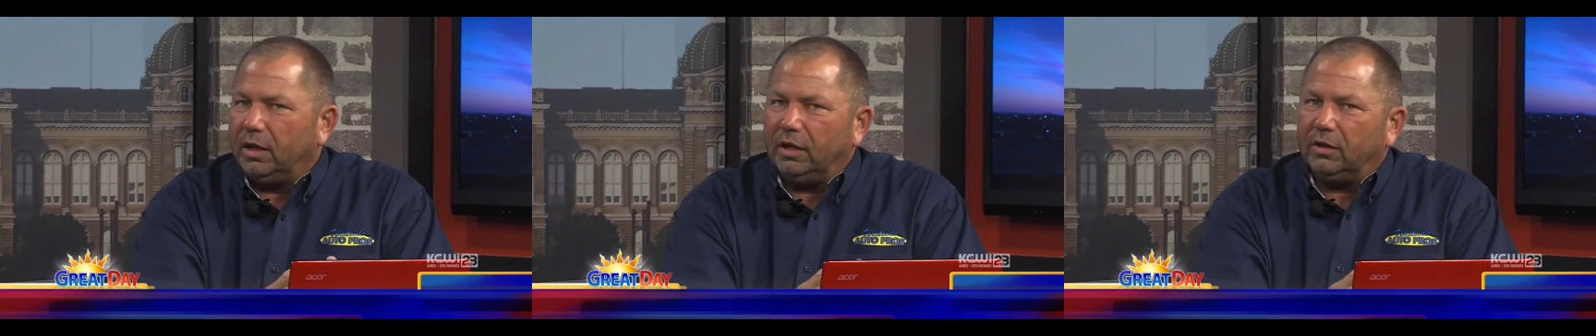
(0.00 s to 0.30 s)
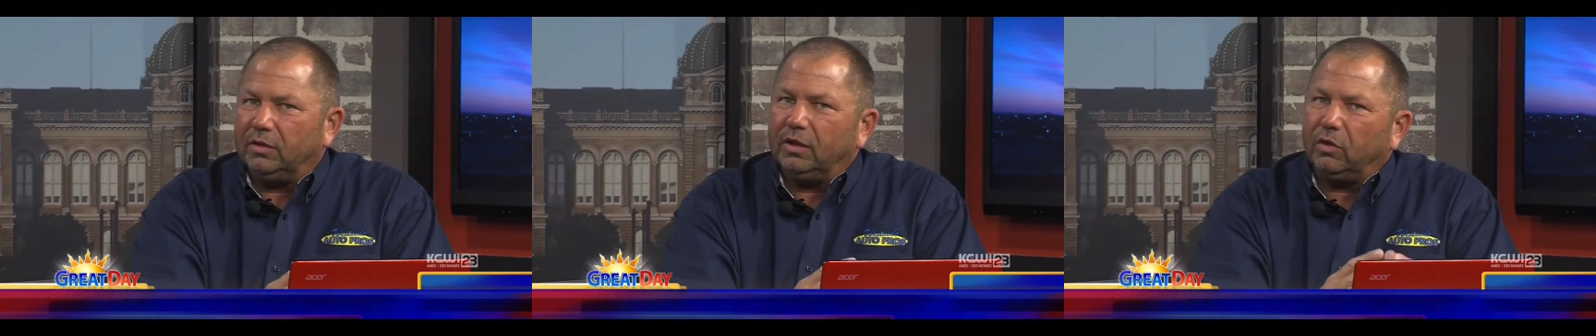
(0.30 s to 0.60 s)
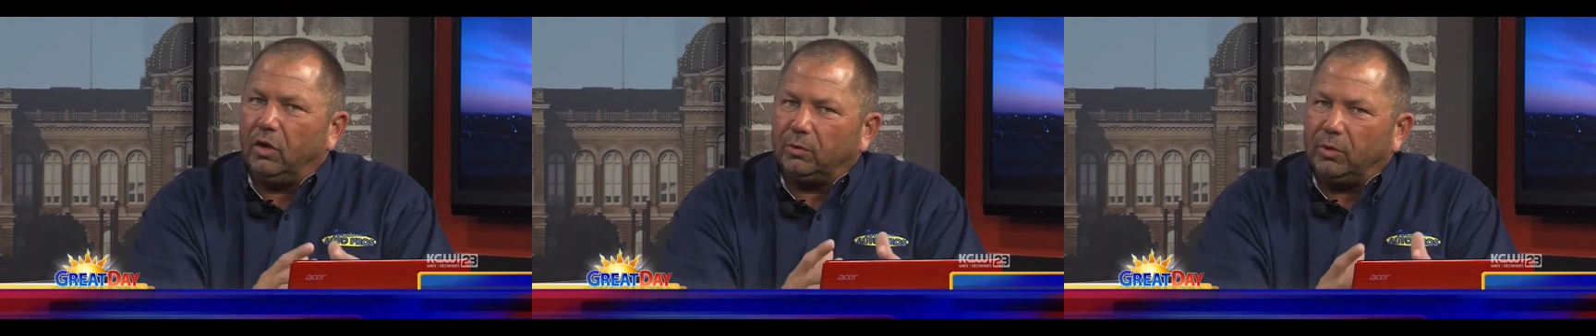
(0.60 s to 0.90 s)

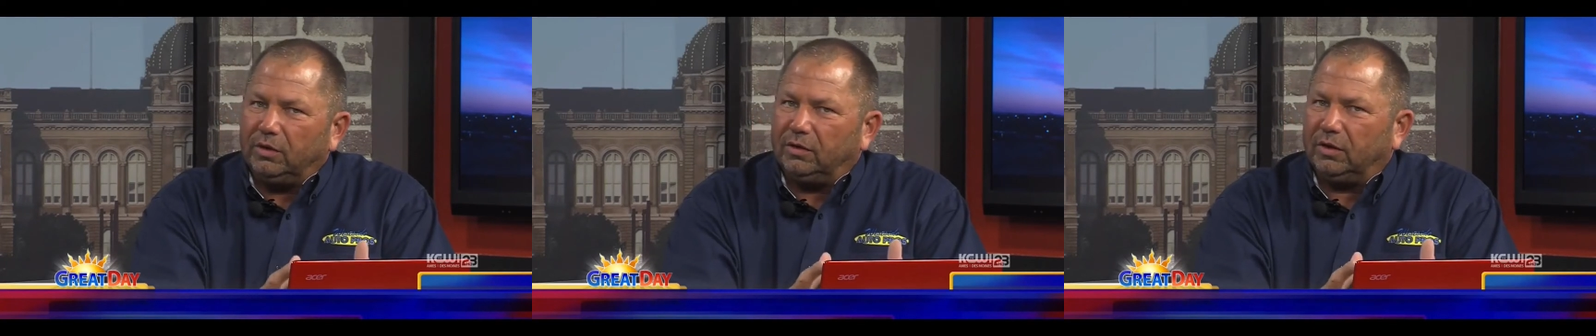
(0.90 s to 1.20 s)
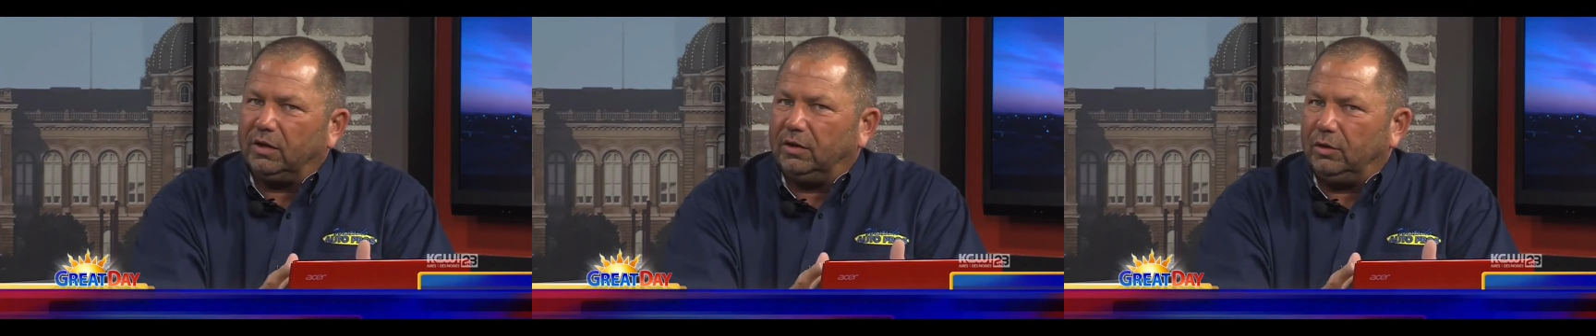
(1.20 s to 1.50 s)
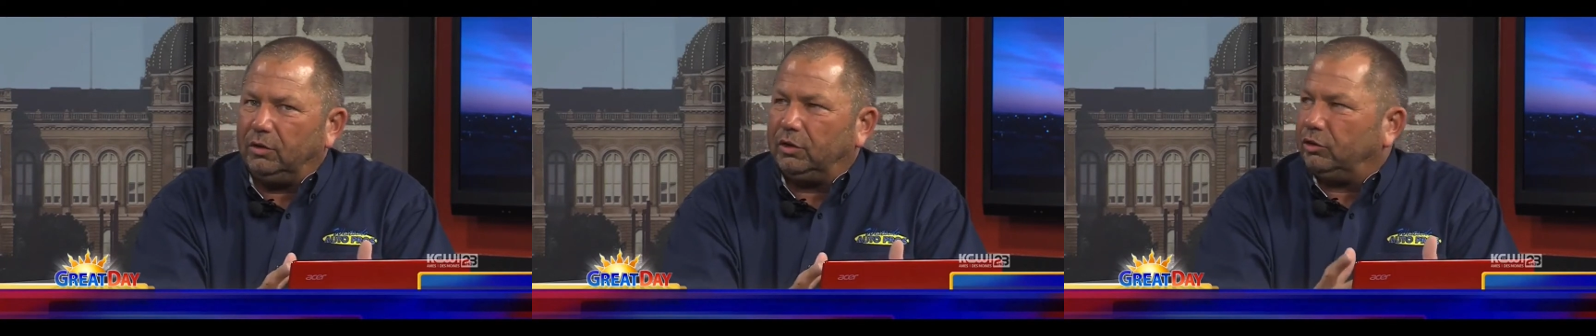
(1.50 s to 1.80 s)
it's all right to
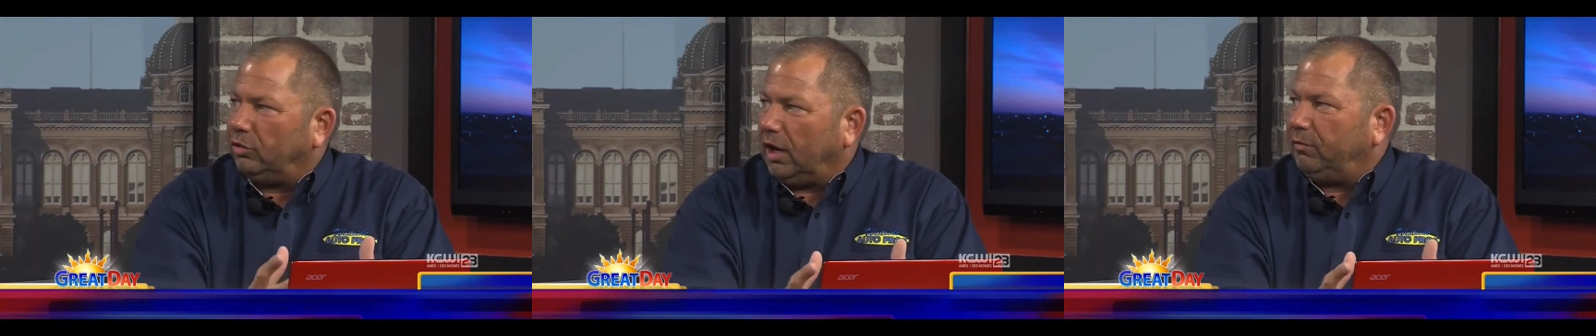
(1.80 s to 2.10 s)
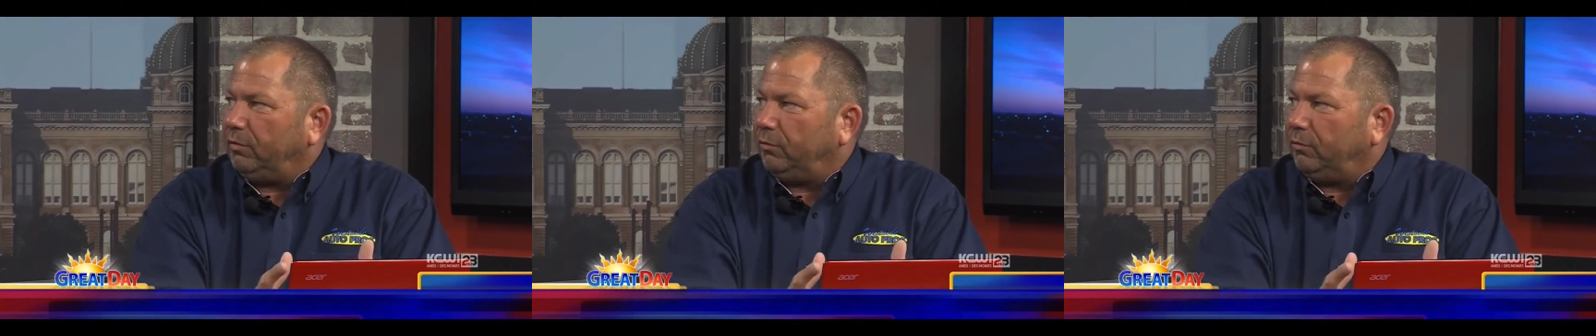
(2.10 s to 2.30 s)
continue to drive